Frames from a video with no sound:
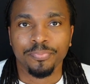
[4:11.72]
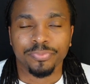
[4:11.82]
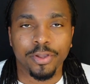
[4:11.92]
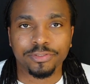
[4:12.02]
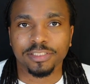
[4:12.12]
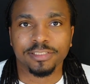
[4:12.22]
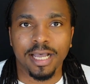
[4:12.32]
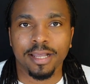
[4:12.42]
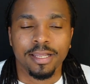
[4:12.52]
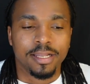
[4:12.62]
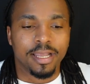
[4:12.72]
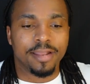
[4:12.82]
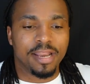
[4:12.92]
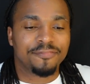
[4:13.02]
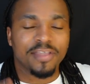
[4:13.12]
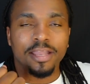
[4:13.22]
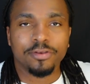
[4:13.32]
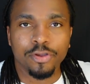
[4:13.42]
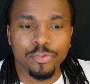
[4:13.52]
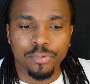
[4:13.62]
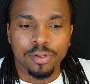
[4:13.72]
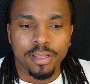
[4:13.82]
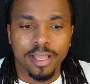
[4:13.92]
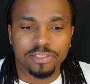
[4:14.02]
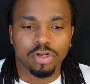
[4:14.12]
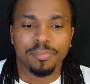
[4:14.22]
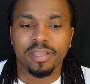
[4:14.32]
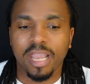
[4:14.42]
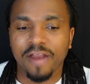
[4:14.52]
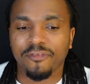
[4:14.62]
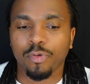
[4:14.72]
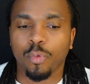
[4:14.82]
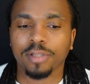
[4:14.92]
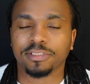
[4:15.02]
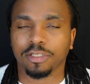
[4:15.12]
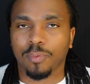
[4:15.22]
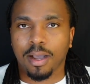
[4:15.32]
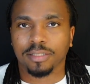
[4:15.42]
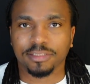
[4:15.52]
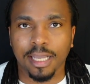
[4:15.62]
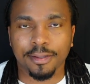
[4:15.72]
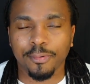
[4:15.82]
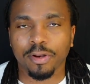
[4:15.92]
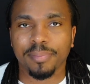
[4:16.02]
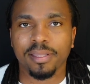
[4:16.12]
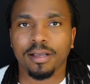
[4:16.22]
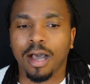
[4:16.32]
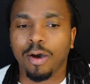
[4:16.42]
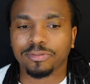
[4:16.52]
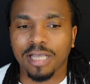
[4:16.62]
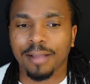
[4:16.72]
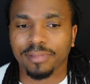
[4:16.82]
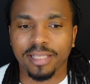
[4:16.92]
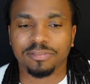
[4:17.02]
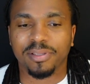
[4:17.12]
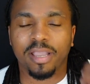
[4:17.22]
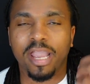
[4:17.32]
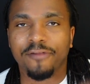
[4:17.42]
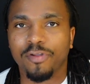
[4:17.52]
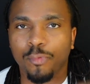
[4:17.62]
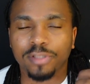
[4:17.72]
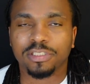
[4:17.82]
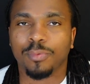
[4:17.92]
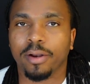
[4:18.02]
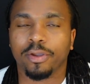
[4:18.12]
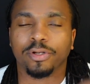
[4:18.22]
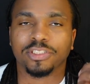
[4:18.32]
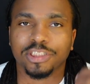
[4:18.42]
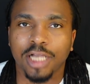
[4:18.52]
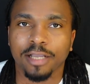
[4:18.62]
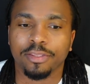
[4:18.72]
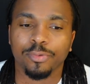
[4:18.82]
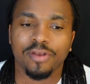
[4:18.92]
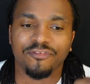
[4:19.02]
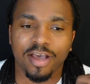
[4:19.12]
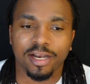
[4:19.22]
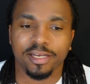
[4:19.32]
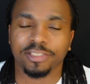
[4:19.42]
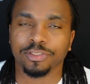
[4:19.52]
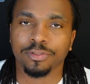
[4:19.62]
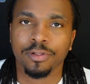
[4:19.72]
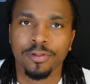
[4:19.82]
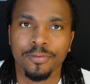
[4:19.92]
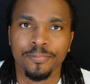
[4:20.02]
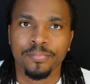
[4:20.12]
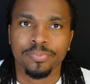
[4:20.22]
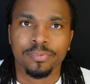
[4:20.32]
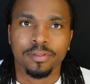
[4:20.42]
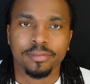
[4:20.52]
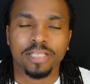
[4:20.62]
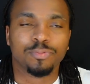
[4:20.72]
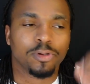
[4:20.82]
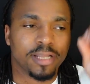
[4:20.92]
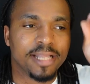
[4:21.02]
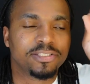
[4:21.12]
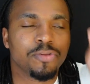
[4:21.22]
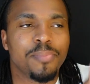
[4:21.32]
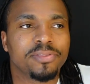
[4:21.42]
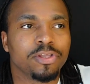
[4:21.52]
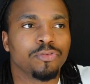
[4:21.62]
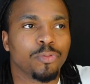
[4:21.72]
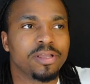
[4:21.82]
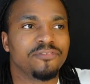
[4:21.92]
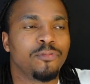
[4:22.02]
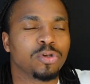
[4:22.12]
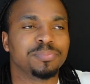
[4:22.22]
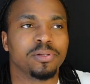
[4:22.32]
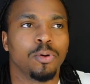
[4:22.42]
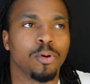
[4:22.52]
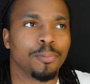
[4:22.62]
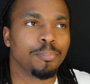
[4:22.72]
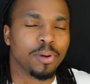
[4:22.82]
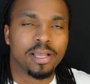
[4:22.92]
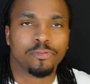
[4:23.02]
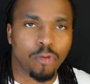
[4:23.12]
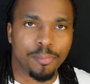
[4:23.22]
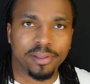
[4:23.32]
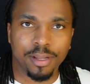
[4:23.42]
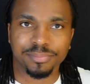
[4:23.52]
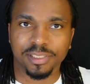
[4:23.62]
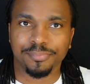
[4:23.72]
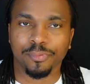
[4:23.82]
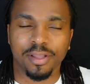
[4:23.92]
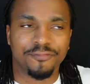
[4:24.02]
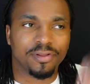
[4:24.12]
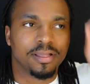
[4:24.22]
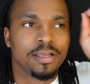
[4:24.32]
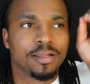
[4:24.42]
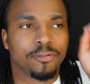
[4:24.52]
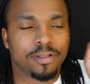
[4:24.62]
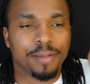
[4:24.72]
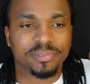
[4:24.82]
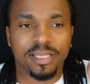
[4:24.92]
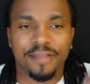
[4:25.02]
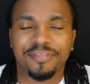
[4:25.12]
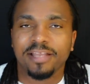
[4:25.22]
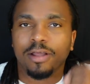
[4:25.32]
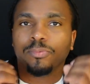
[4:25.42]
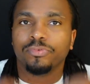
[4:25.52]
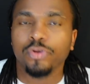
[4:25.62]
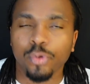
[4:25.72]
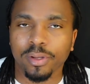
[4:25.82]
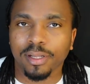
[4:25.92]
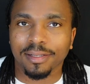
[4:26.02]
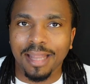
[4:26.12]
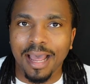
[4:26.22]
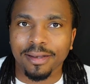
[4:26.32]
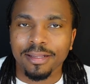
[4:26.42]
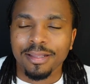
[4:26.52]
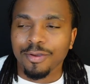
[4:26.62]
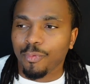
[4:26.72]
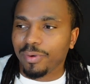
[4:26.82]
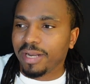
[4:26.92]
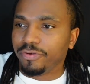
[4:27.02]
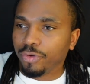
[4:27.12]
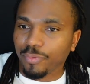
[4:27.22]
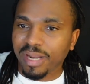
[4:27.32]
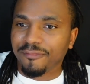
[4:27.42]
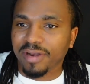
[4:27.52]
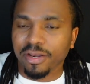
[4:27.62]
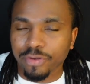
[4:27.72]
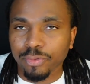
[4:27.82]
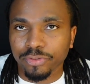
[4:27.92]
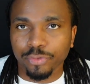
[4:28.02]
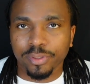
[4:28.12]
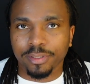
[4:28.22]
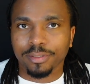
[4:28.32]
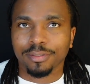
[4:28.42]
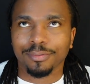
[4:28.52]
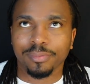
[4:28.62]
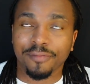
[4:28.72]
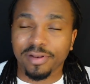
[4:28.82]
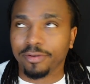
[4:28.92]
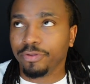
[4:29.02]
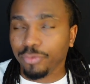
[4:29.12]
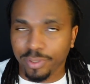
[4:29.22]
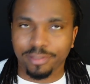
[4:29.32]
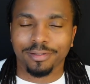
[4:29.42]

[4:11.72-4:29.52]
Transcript: They're just not. And if they do, it's going to be every once in a while. It's not going to be an all-time thing. It's going to be every once in a while. They're going to shock you and validate you. That's where intermittent reinforcement or breadcrumbing comes in. if comes in. If they don't do it a lot, when they do it, whenever they do do it, whenever they do it,